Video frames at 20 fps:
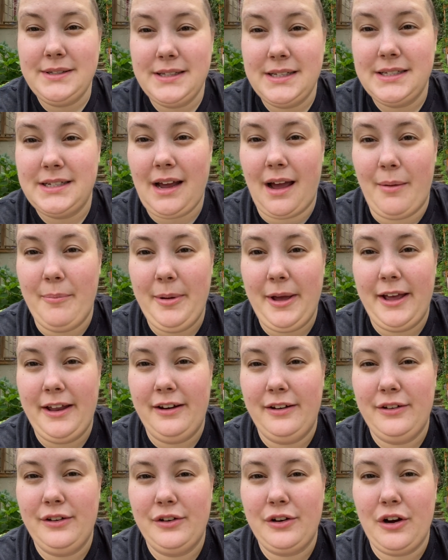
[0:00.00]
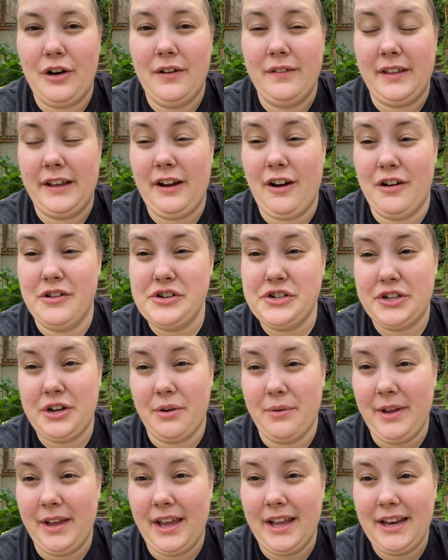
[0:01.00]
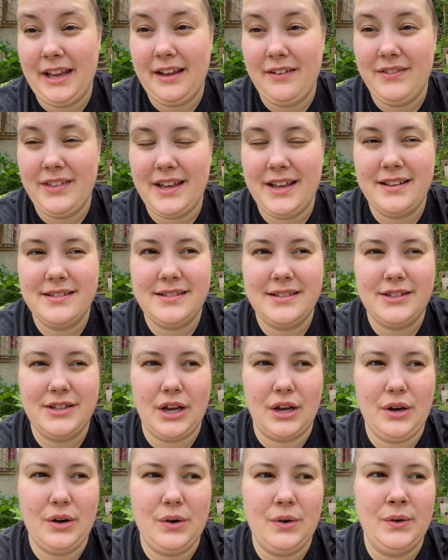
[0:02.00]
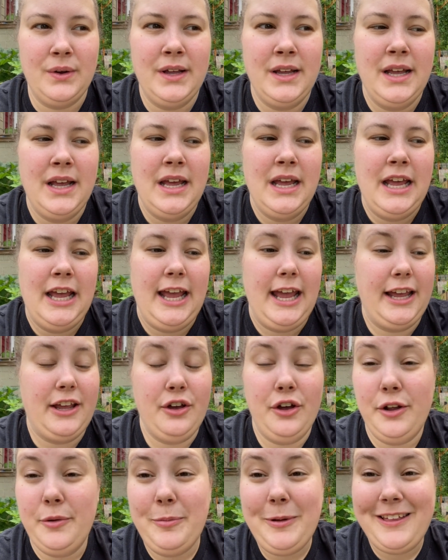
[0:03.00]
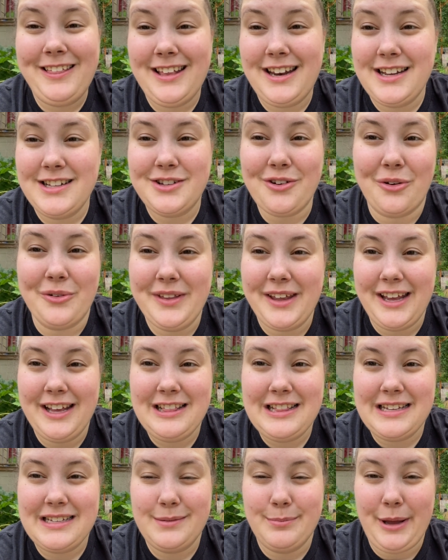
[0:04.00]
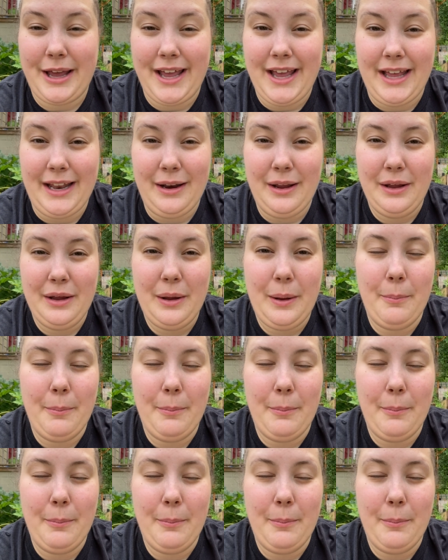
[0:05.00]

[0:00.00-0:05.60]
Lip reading: in the top bed currently aren't showing any of this, so it could be that it's only in this bed,